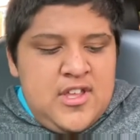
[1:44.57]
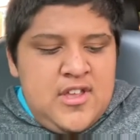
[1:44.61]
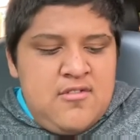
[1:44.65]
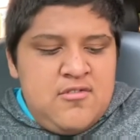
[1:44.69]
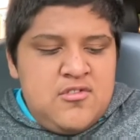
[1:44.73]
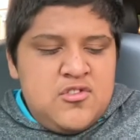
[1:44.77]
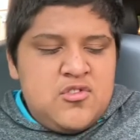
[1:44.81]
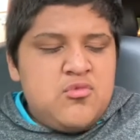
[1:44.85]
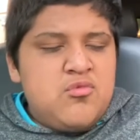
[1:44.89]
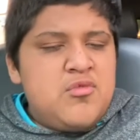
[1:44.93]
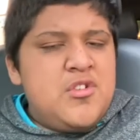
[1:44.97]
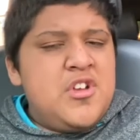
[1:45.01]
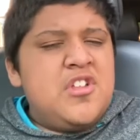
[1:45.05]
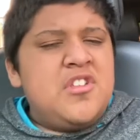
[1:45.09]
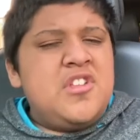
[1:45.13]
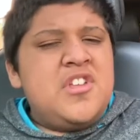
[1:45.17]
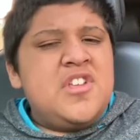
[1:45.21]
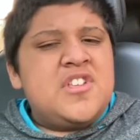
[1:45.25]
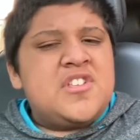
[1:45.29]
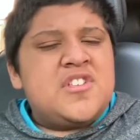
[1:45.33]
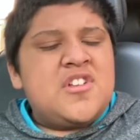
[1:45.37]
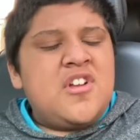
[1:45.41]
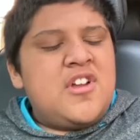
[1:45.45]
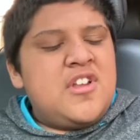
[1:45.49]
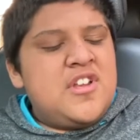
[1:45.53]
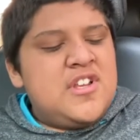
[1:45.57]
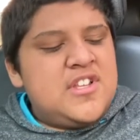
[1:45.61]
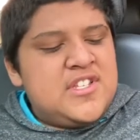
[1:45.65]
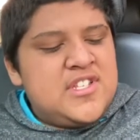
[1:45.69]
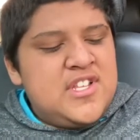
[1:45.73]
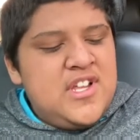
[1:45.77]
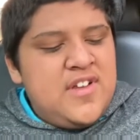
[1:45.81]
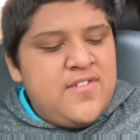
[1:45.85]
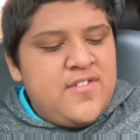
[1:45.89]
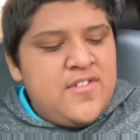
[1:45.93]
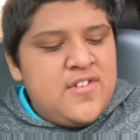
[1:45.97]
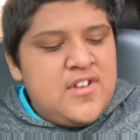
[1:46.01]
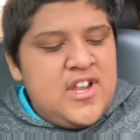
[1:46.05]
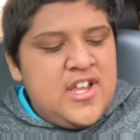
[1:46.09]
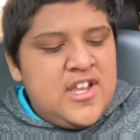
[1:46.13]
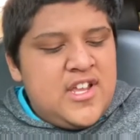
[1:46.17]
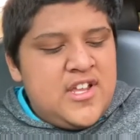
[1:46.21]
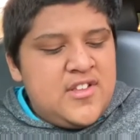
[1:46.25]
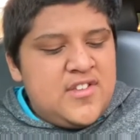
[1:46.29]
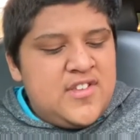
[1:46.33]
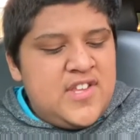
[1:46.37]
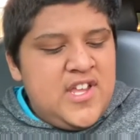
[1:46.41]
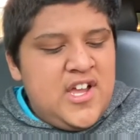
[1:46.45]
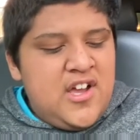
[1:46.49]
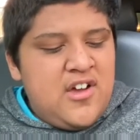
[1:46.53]
It was really starting to suffer, and I
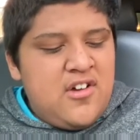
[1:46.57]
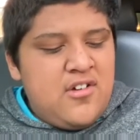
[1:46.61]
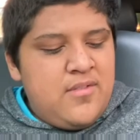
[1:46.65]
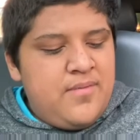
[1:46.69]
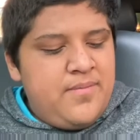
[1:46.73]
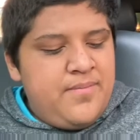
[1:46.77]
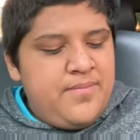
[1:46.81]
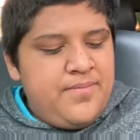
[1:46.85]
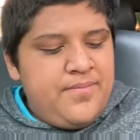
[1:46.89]
could tell